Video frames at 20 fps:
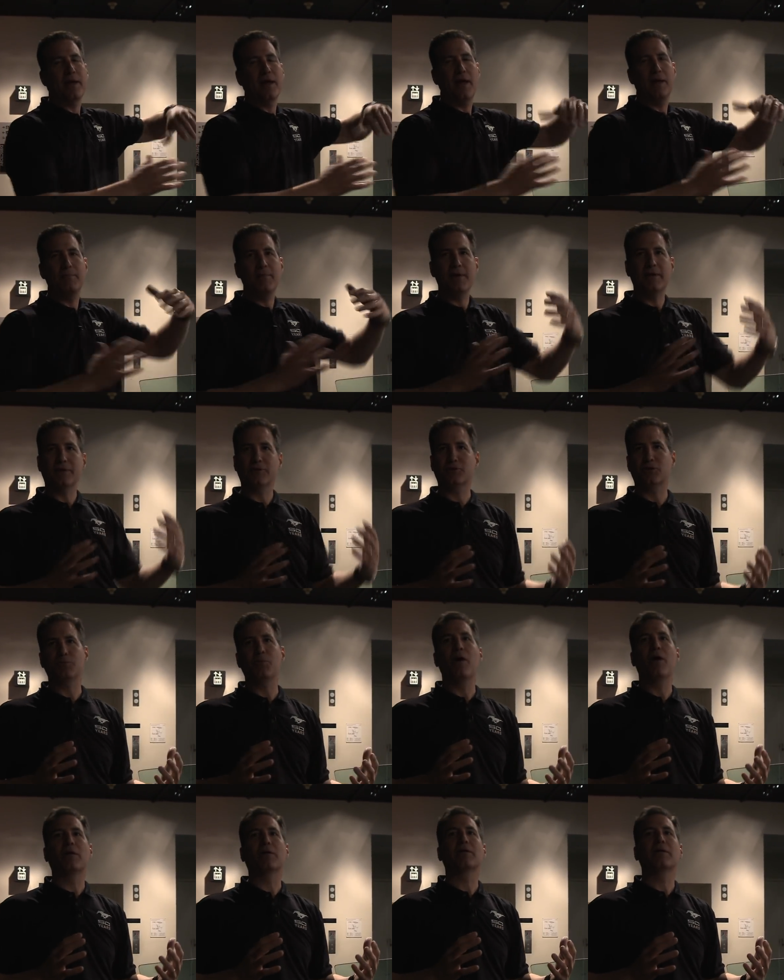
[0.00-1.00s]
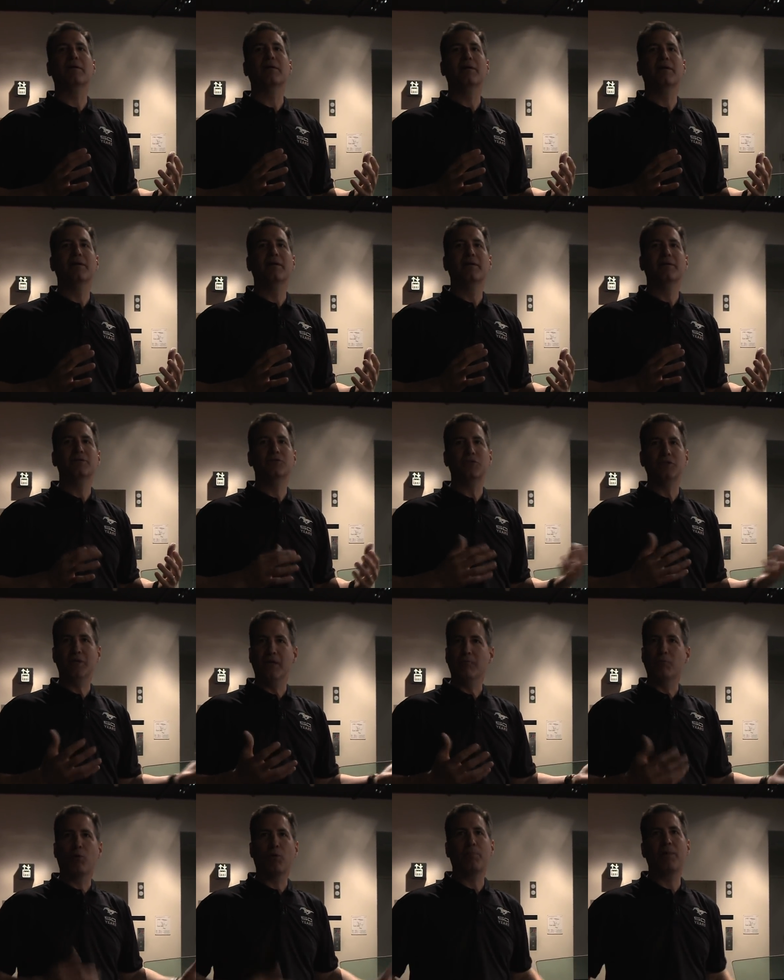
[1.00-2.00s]
and make it smaller, so you
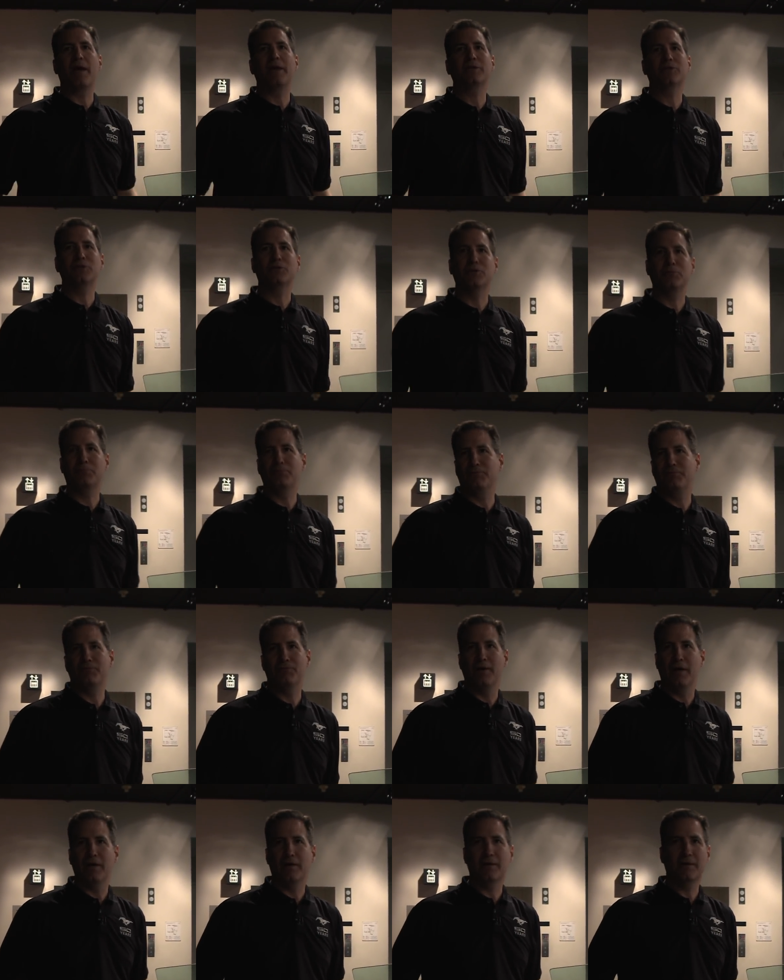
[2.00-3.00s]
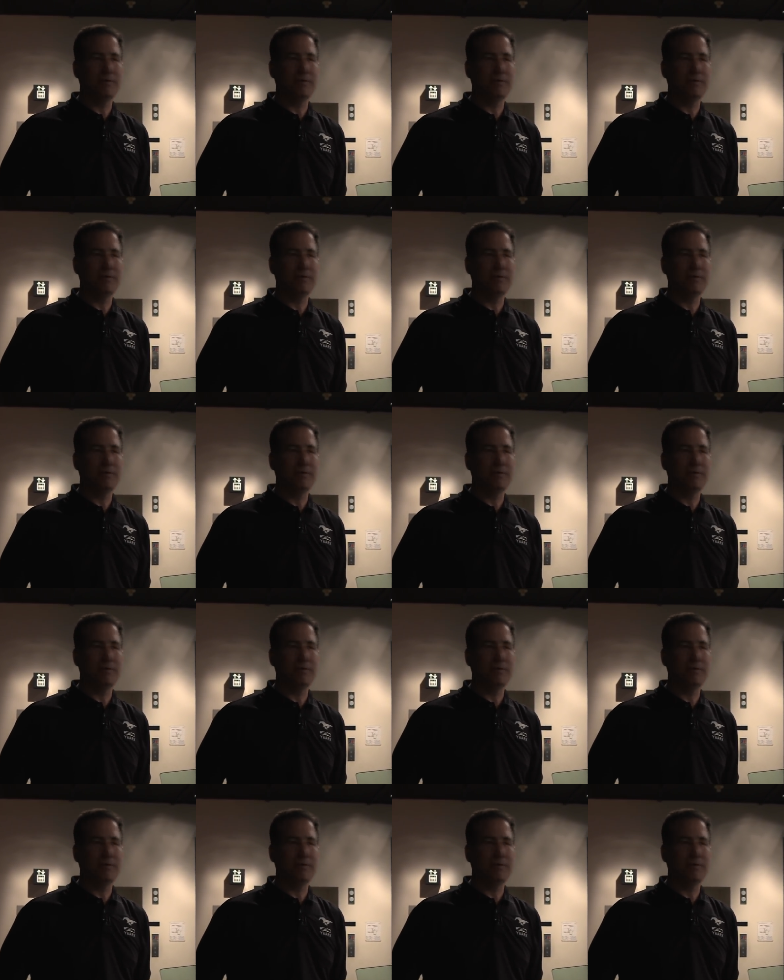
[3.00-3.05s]
get more passenger uh,